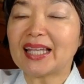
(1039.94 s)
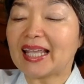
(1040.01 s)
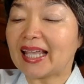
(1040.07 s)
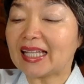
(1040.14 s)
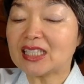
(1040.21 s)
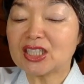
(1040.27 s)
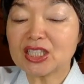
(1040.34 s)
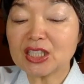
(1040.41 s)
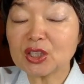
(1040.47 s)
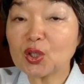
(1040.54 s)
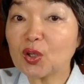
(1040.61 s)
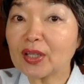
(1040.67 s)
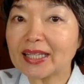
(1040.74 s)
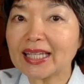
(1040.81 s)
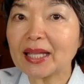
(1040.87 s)
And
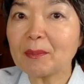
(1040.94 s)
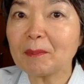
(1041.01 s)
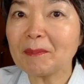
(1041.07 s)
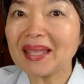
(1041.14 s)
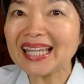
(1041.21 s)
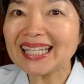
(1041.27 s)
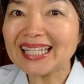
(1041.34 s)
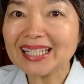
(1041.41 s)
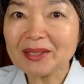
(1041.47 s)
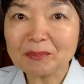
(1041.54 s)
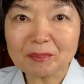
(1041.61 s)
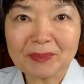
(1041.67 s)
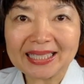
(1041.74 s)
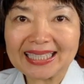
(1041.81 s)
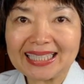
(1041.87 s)
Shinto, there are
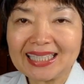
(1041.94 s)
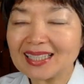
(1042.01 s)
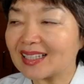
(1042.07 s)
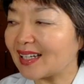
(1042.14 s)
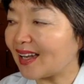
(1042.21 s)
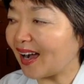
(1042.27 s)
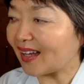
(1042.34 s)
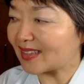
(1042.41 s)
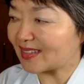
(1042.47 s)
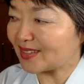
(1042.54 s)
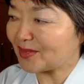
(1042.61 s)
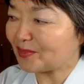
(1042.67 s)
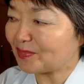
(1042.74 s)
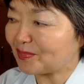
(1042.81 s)
many gods.